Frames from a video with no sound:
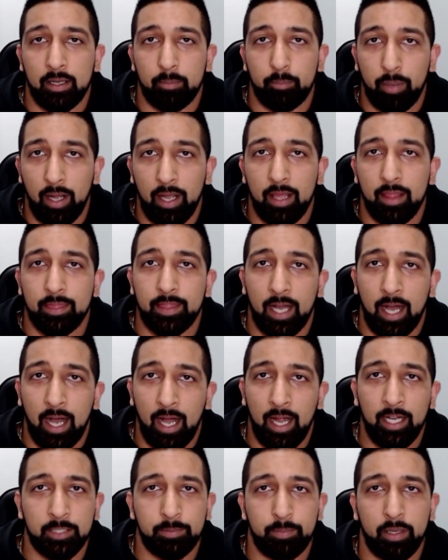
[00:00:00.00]
But the
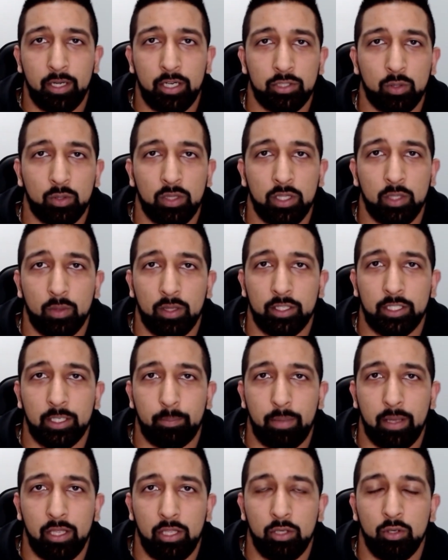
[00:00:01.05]
highest bidder is only willing to
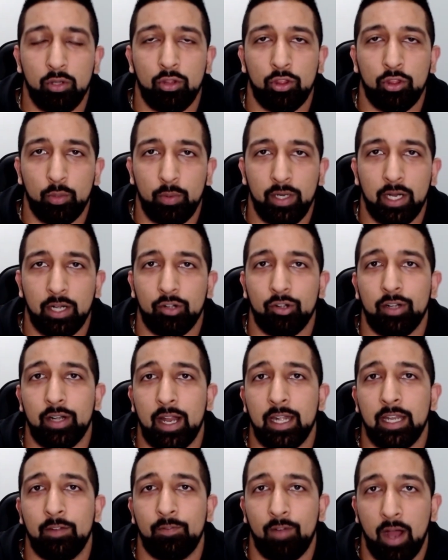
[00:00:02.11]
pay you
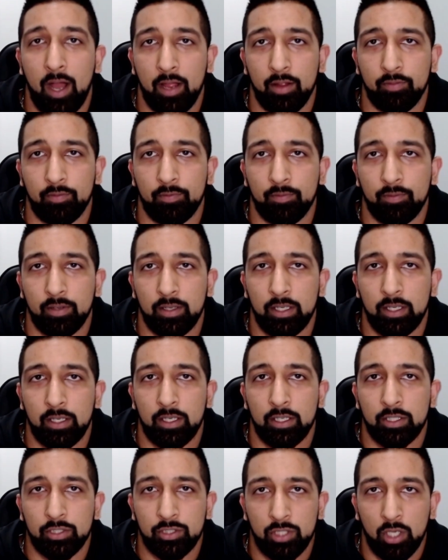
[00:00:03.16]
$395.
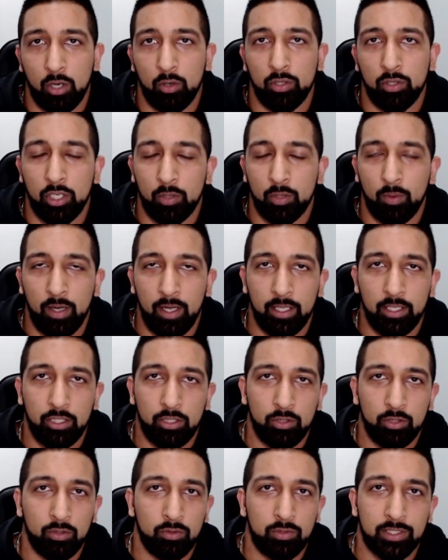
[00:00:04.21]
So you know what?
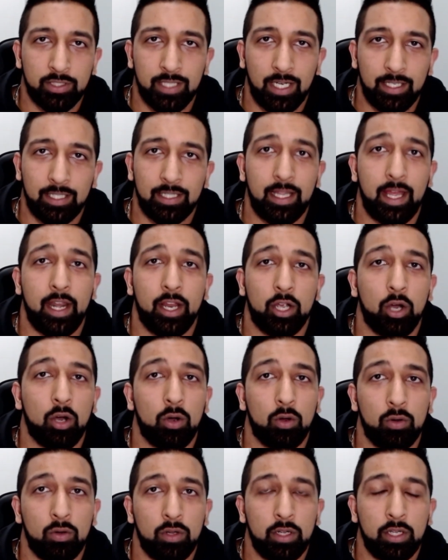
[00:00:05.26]
You decide to let it
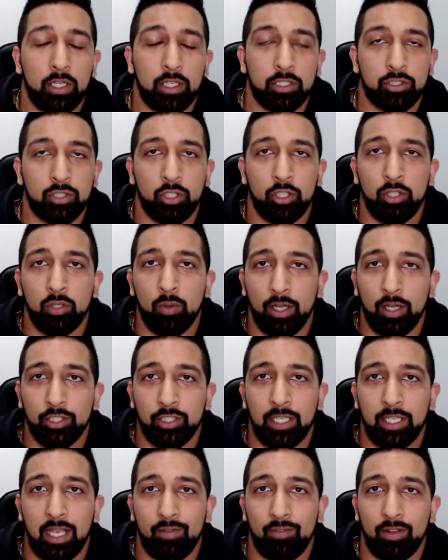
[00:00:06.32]
go. So you
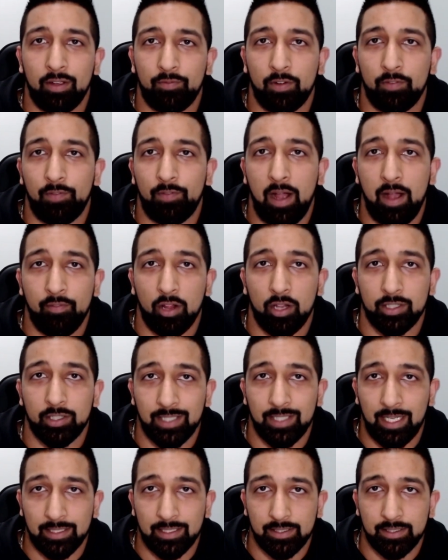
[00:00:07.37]
actually gave it for $5
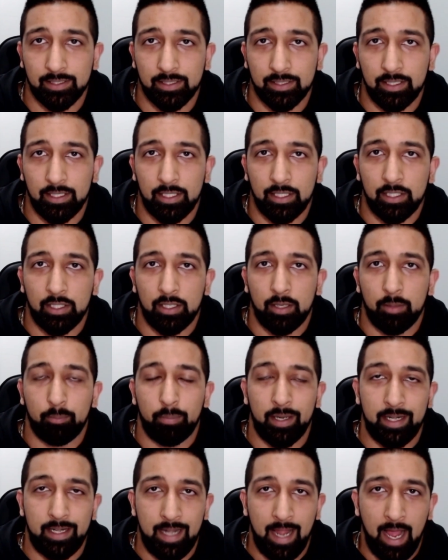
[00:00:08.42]
less.
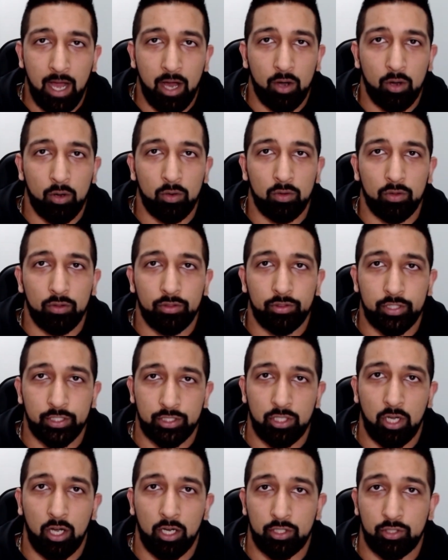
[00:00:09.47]
But now the
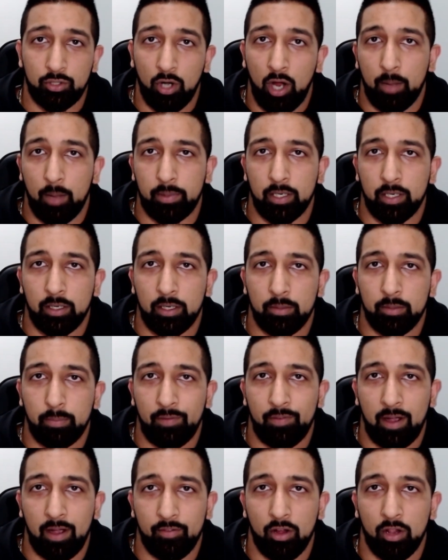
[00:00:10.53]
stock dropped by
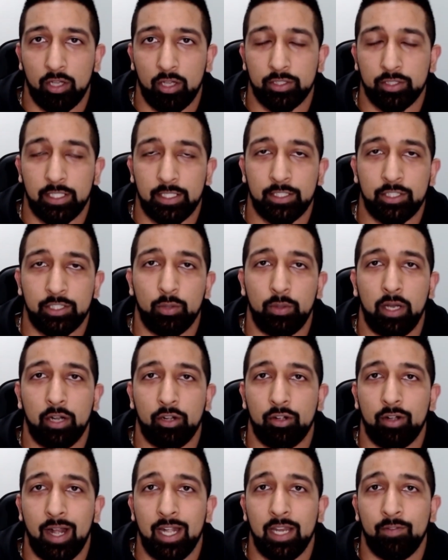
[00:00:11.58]
$5. It's
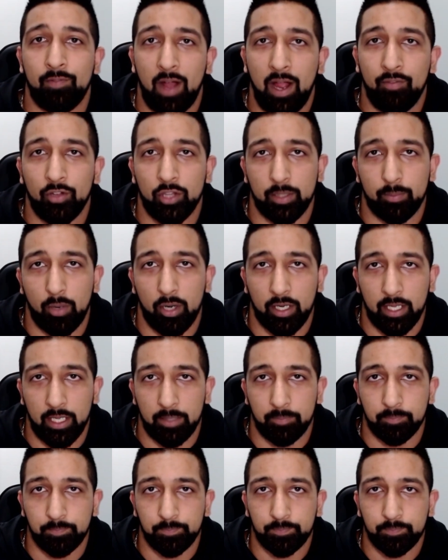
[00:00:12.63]
$395 on the market.